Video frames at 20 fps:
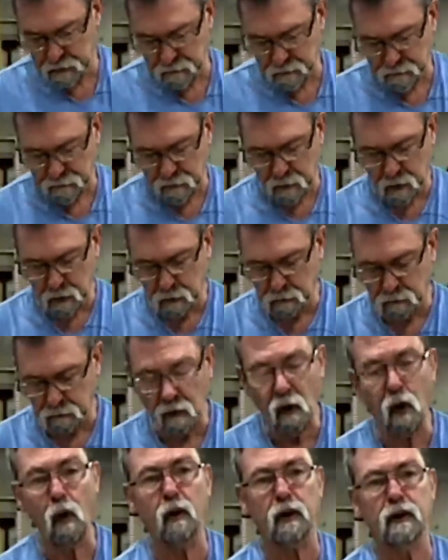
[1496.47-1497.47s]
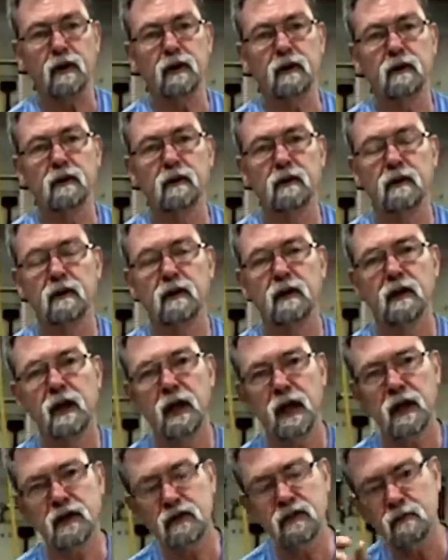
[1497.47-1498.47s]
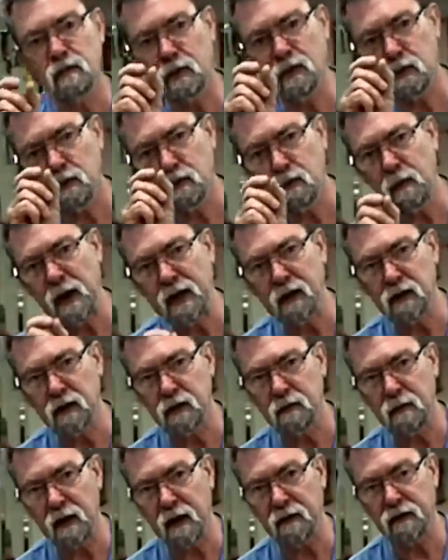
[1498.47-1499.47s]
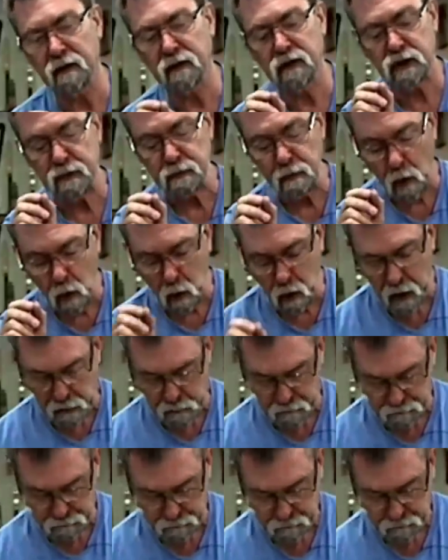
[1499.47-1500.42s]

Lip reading: the frog forward and make the mouth smaller.